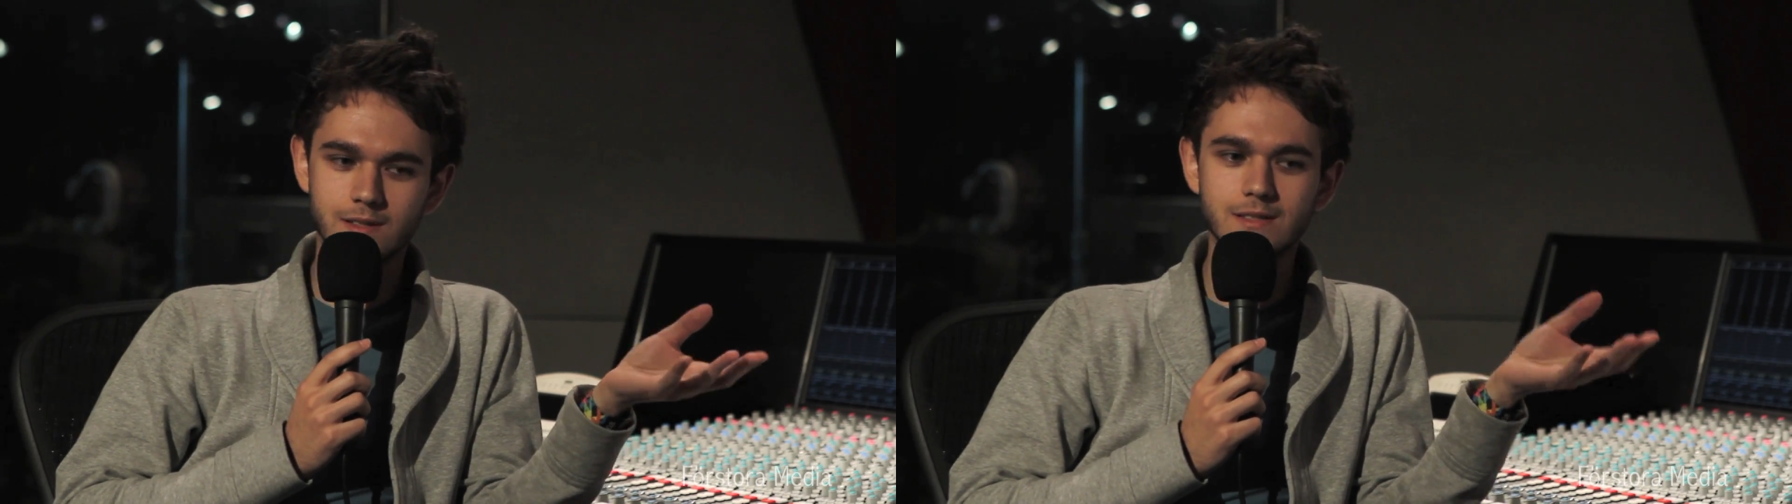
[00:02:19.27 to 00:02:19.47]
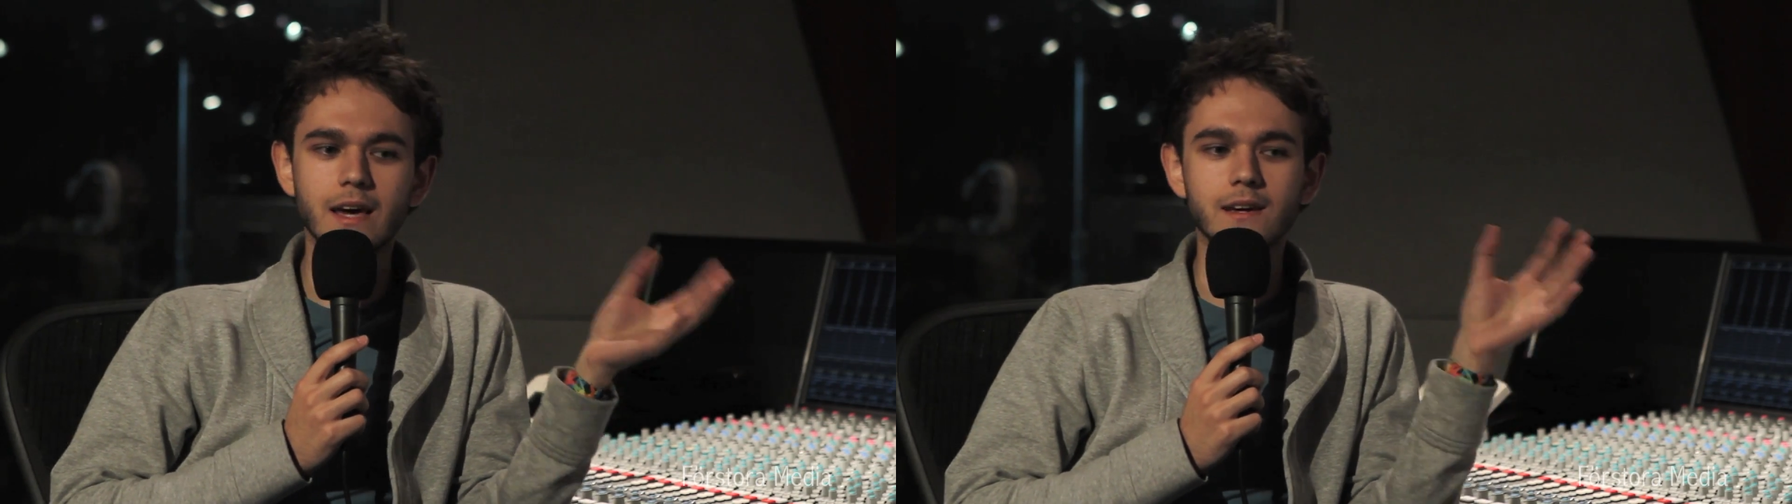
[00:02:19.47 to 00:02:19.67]

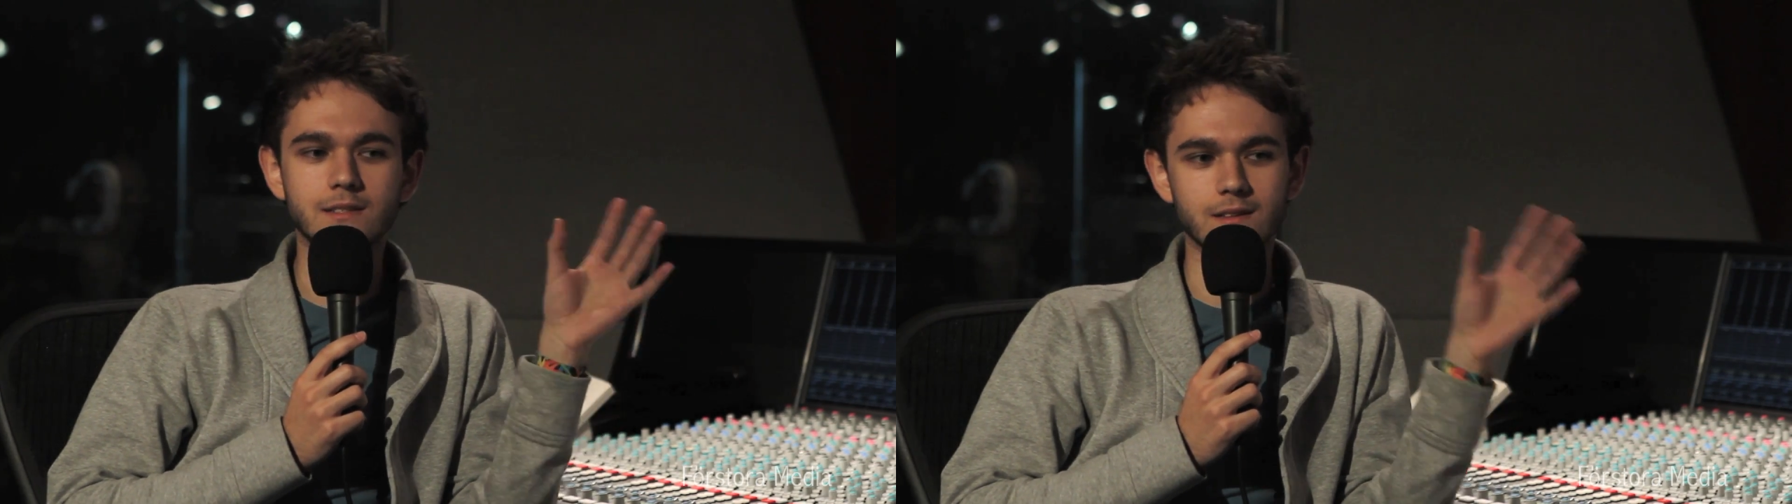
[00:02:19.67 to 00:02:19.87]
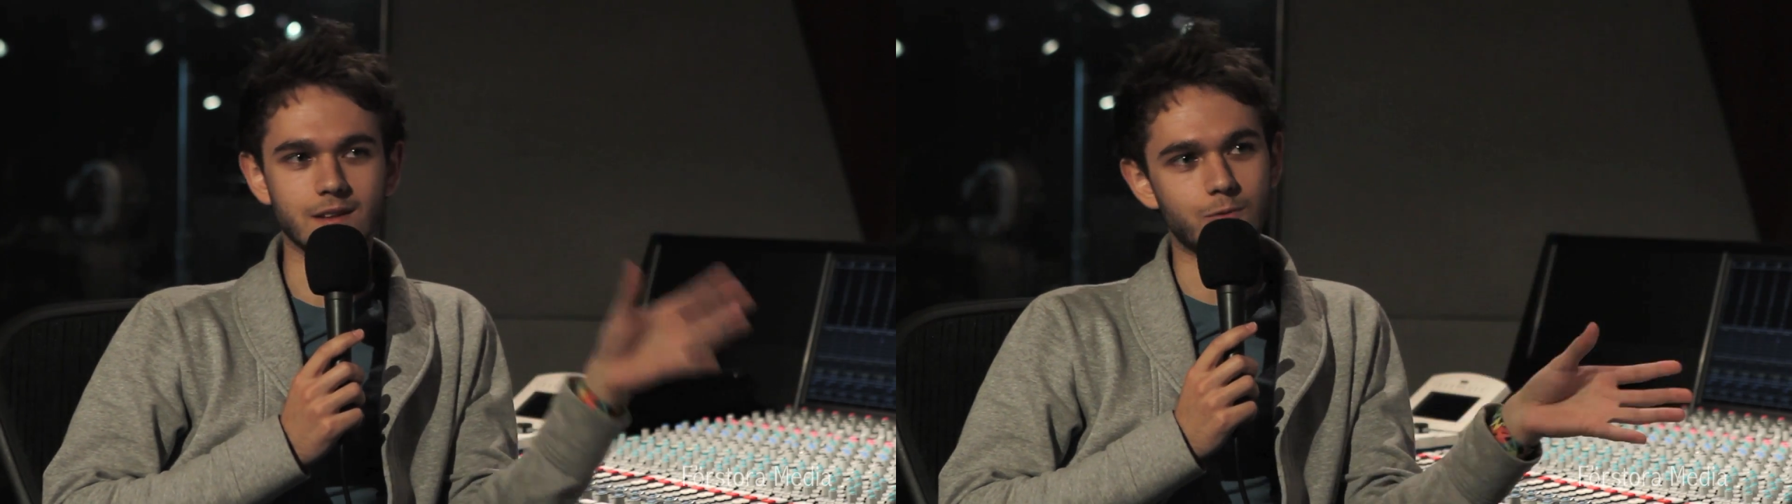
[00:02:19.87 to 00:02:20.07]
It
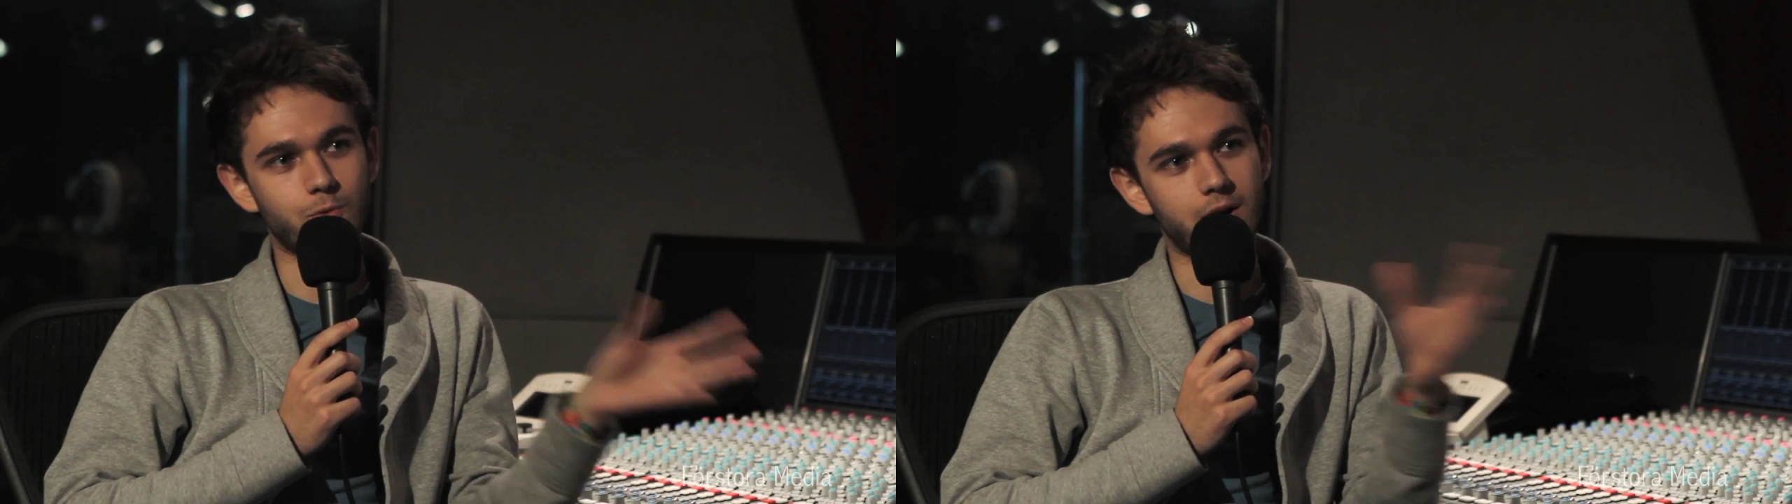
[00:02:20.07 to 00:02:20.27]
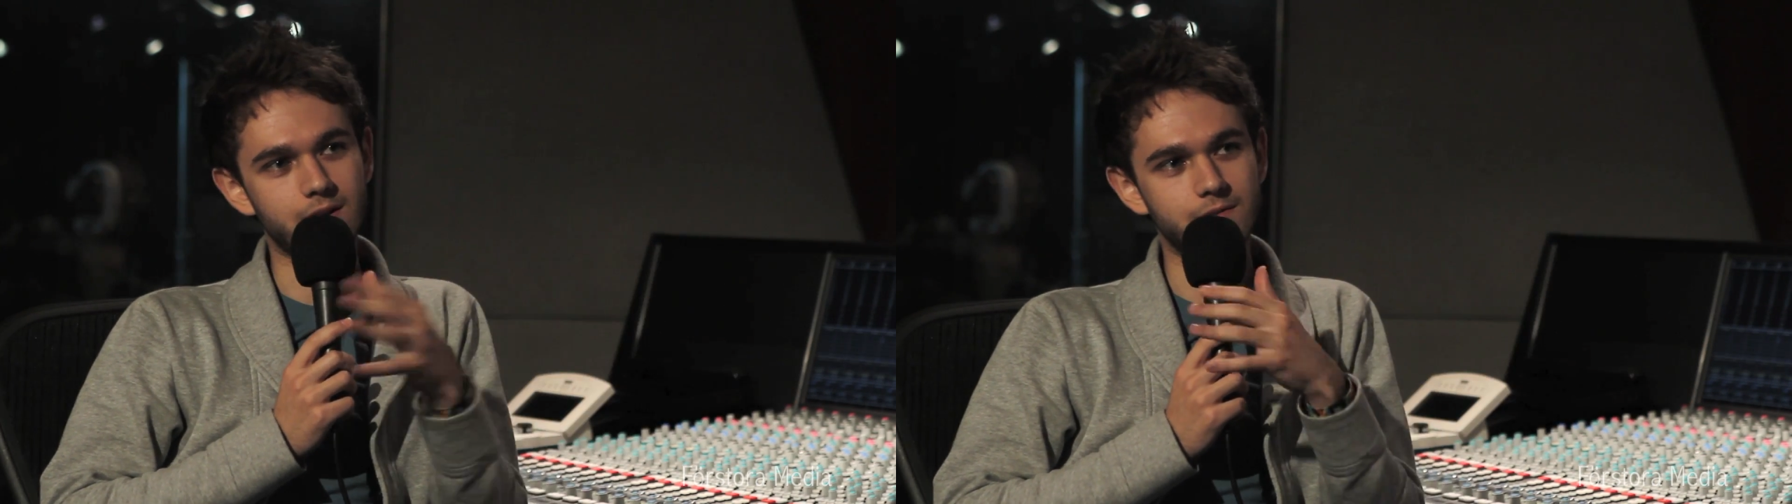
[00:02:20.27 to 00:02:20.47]
takes a little
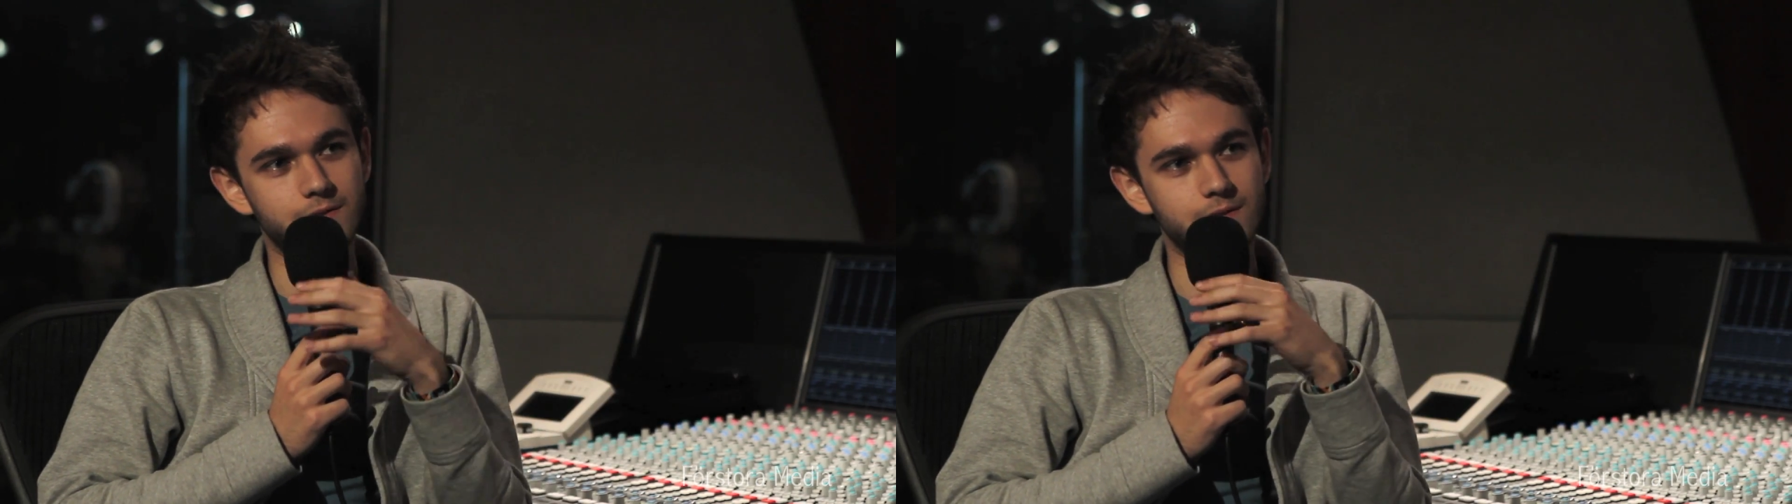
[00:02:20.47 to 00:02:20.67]
while for